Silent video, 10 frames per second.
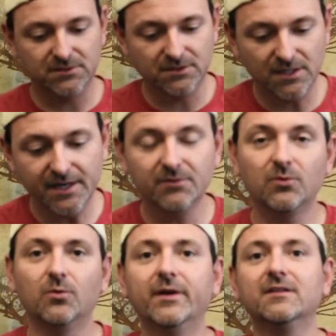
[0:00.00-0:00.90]
All right,
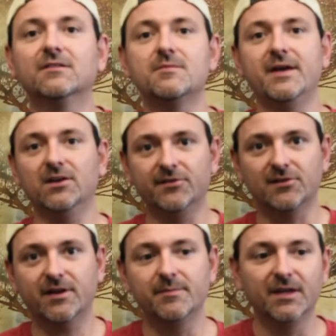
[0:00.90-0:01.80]
well, when's the manager
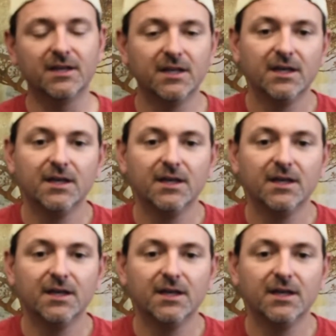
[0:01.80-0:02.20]
come in?